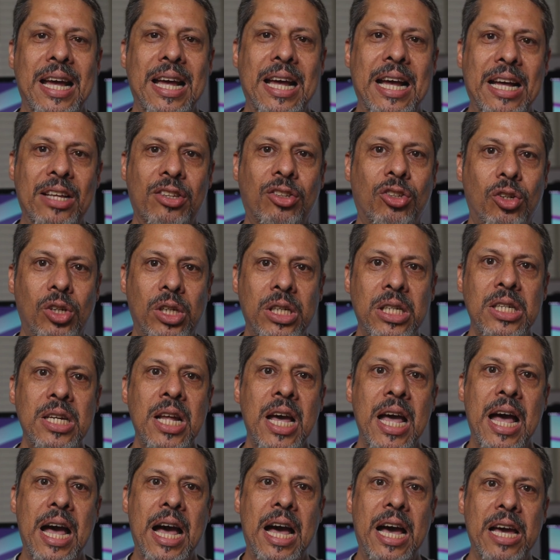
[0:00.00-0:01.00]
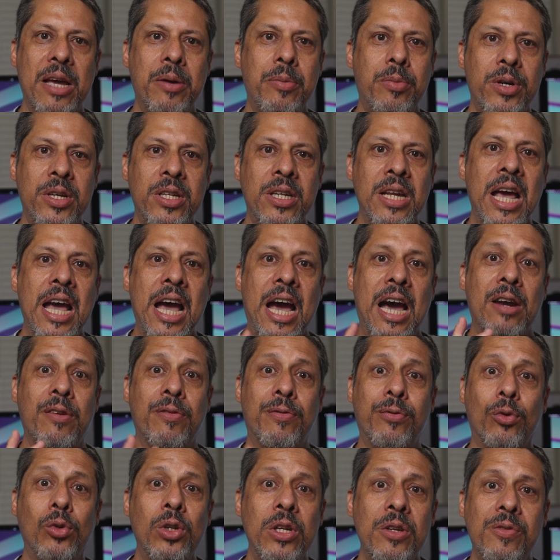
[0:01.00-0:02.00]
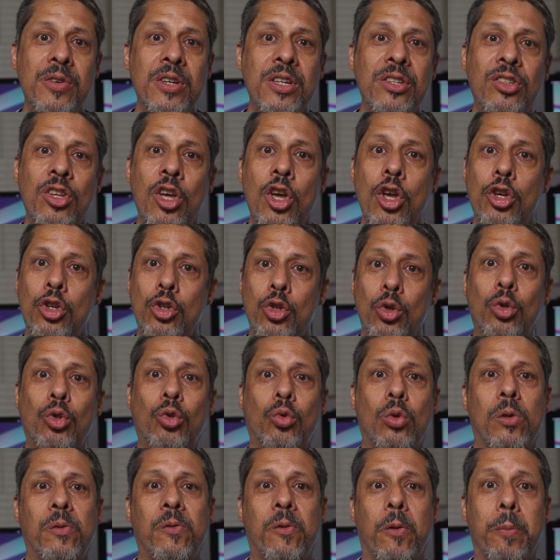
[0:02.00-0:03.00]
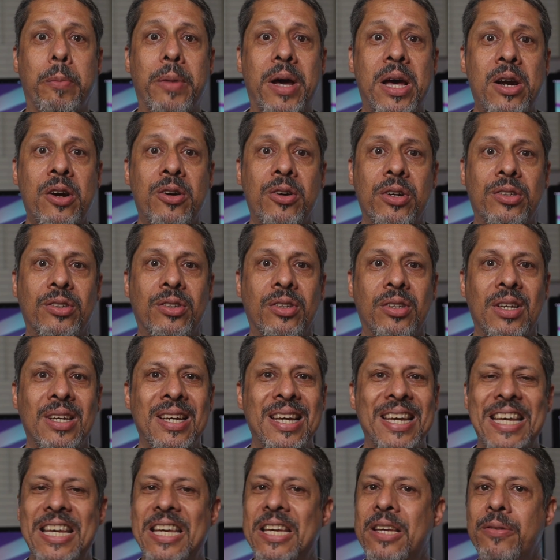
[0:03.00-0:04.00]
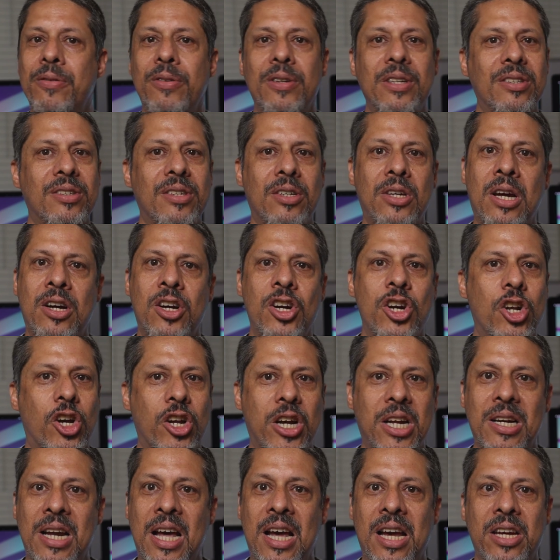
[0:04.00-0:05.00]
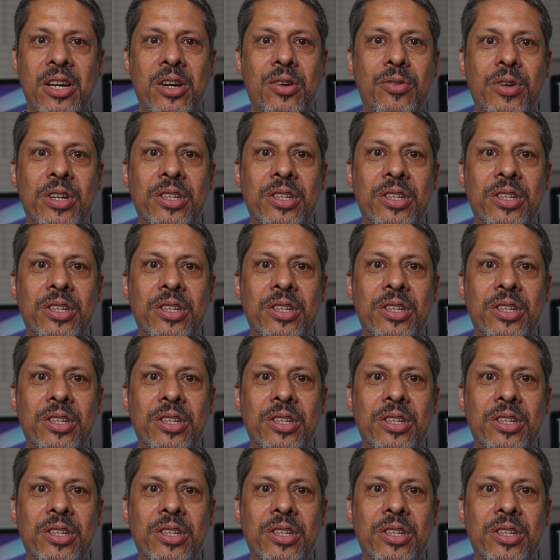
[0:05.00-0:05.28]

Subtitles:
Gasoline, hybrid, and full EVs use 12-volt batteries. EVs are not at higher